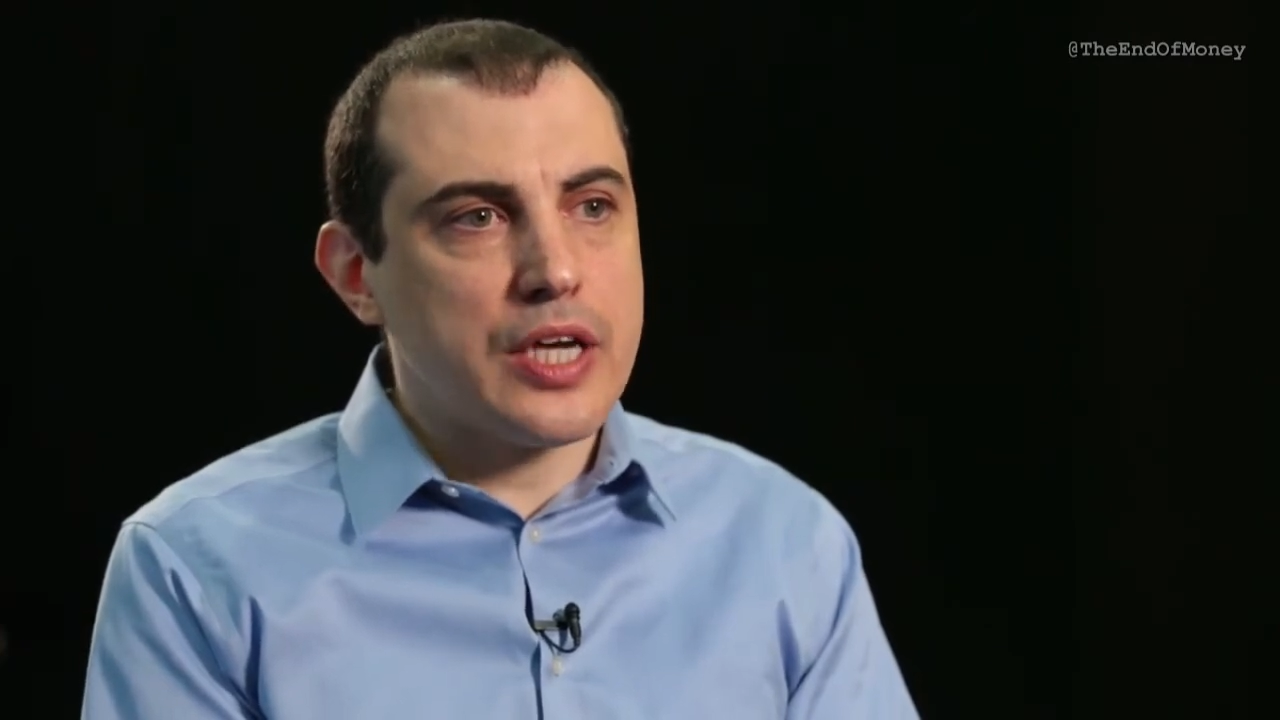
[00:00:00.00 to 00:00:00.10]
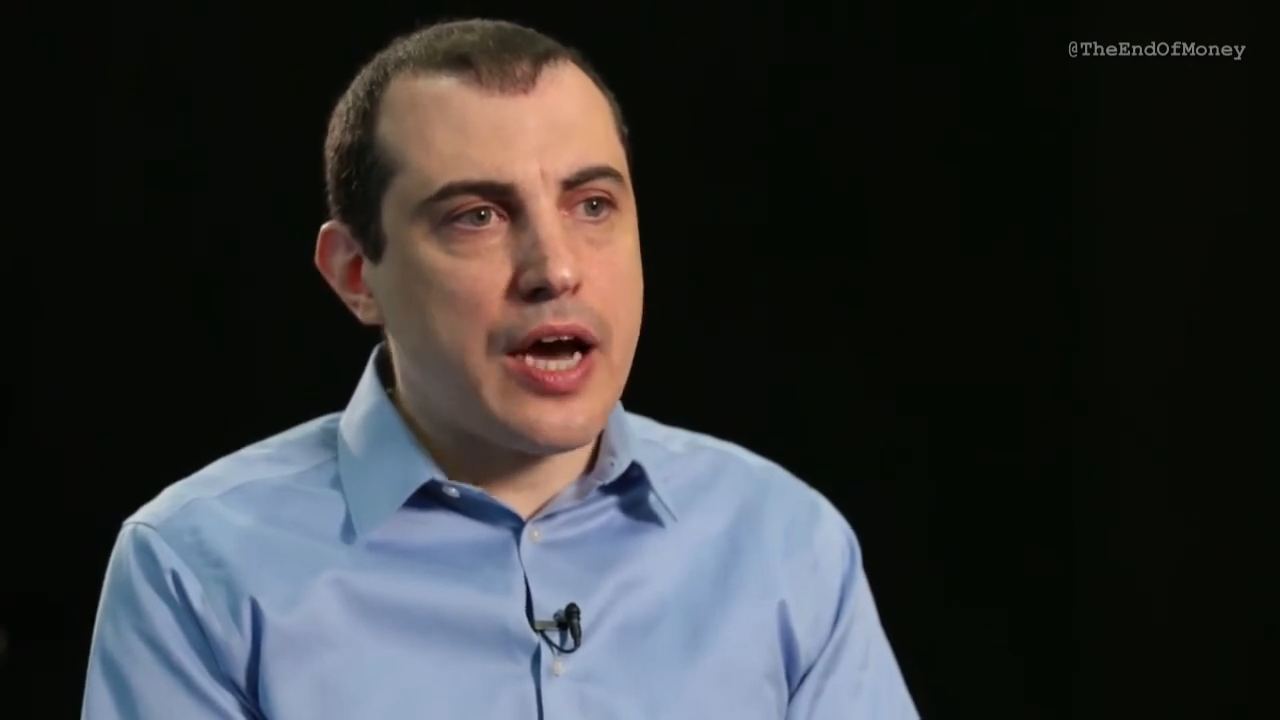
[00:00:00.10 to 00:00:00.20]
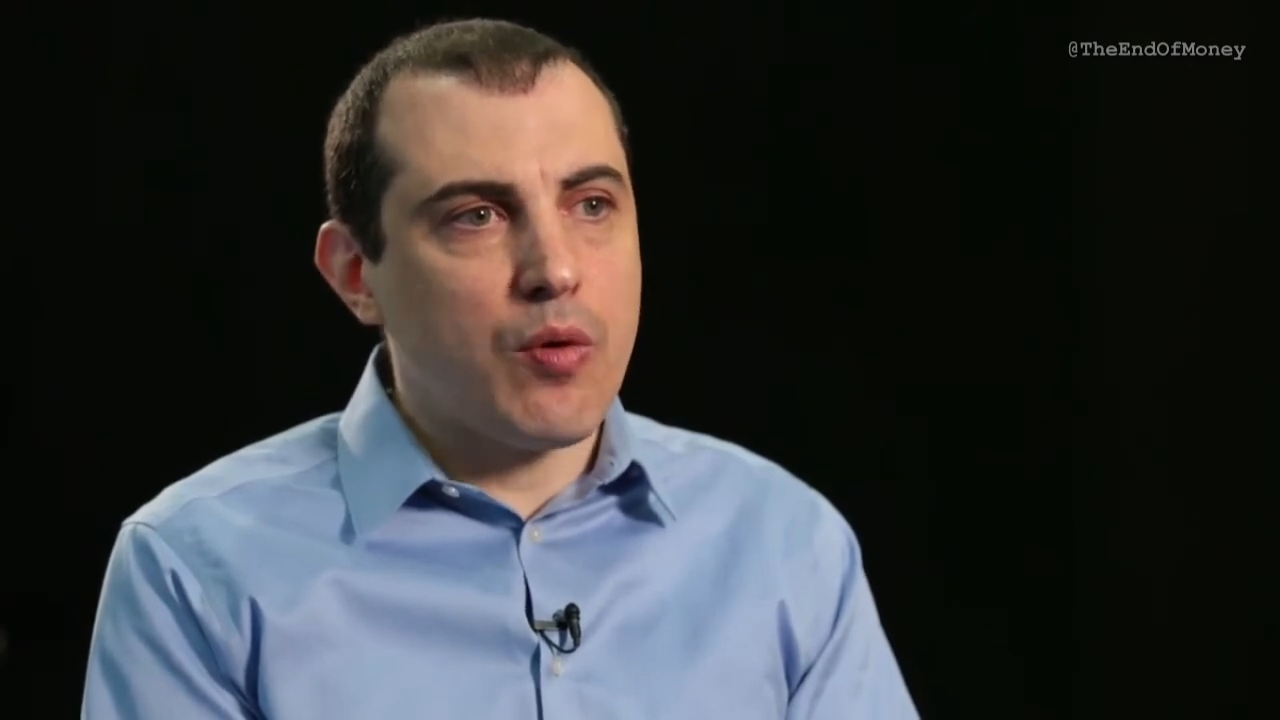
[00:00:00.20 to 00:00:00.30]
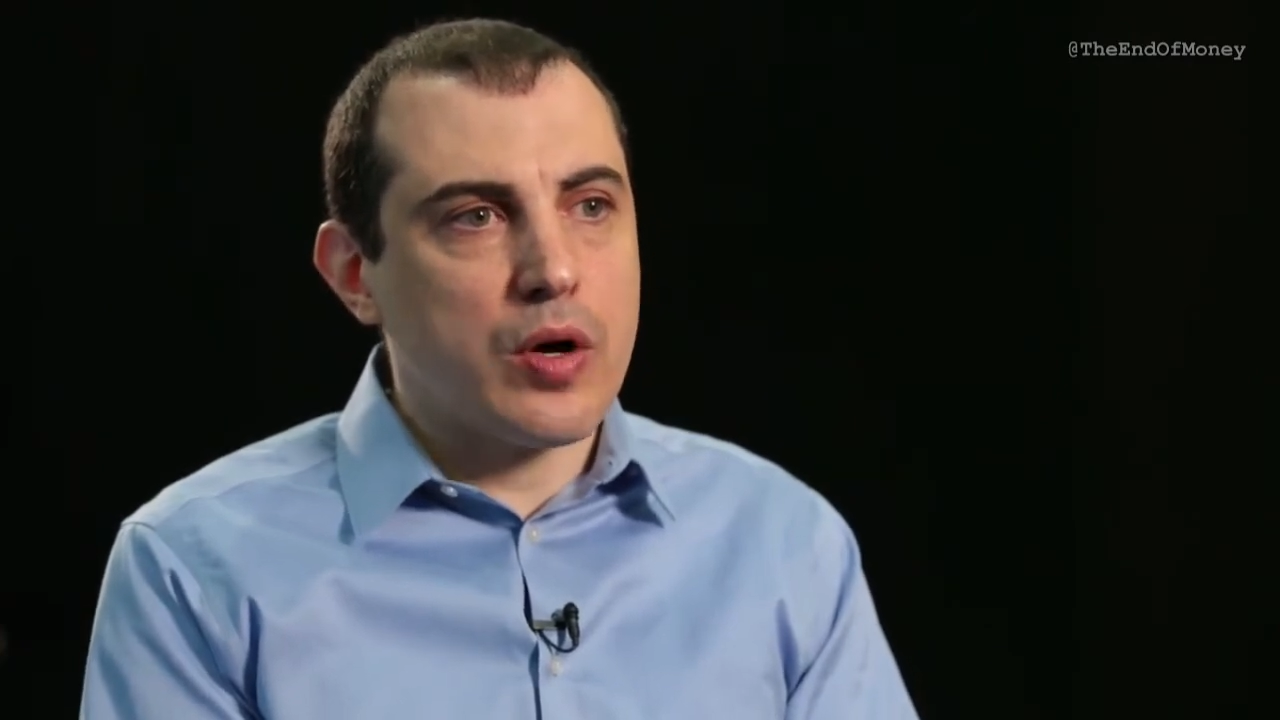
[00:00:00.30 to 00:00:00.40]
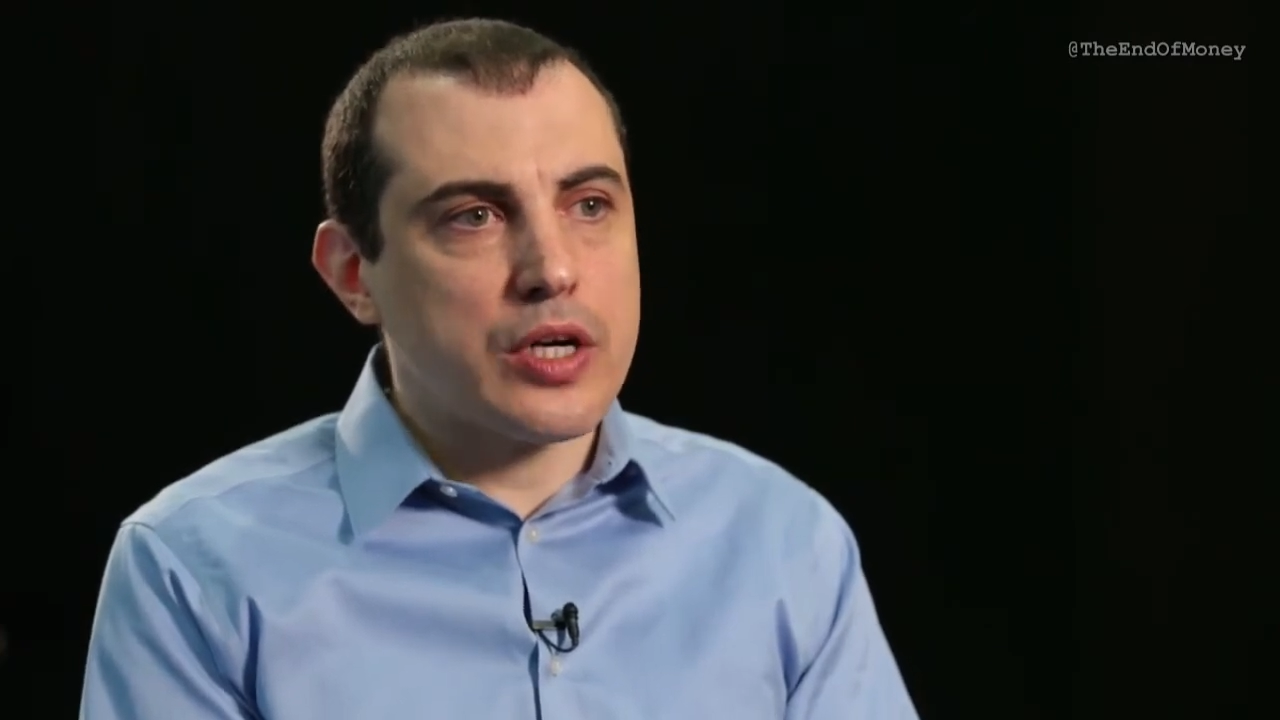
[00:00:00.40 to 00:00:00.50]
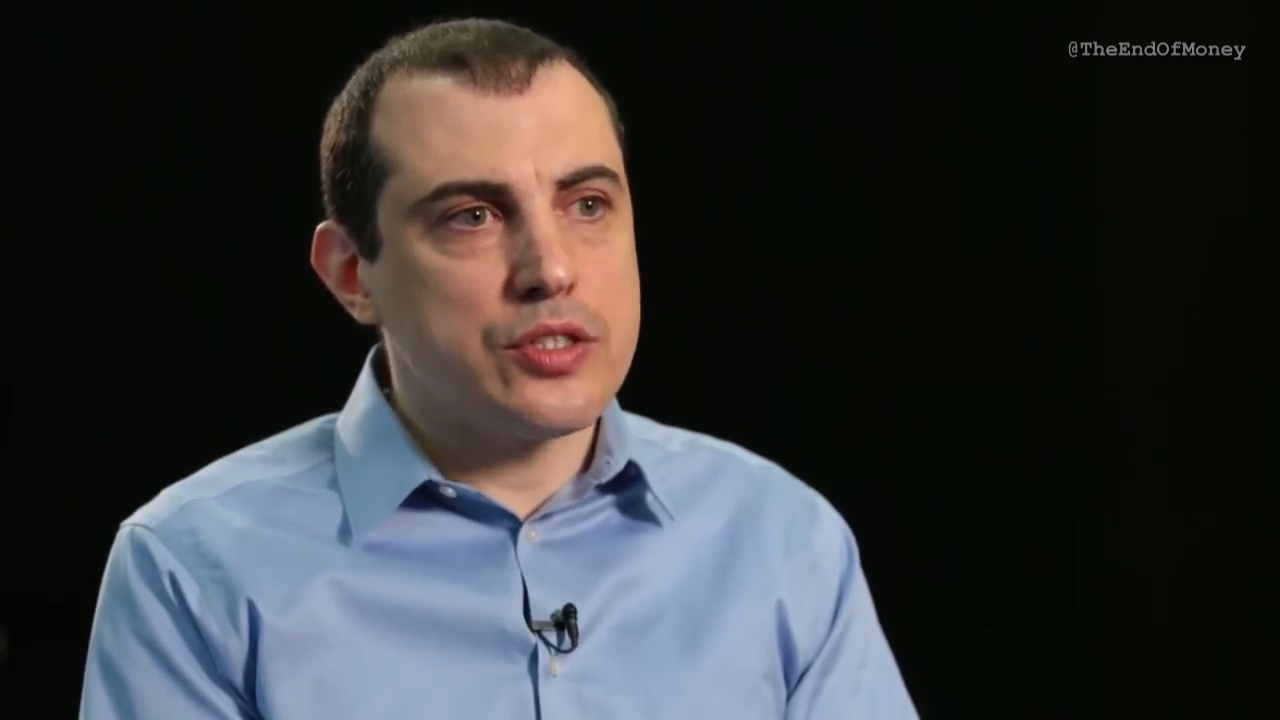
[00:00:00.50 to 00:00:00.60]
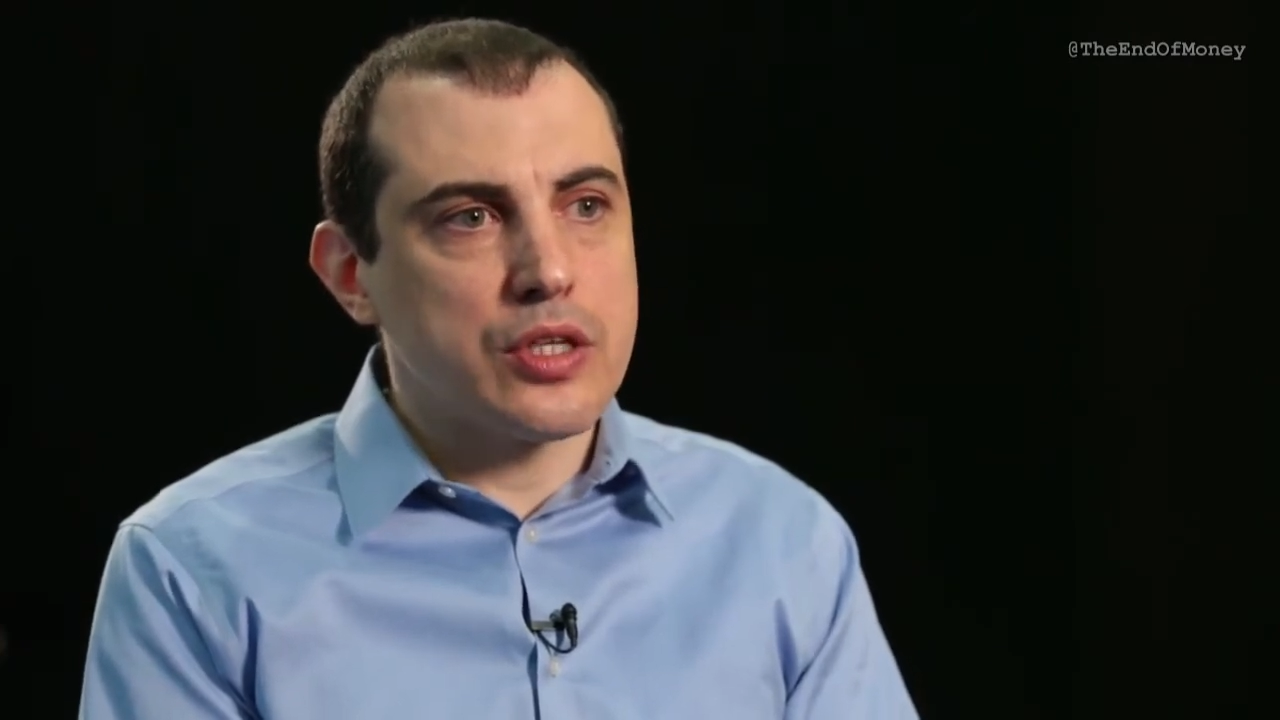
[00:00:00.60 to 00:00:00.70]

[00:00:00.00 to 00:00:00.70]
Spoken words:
the network and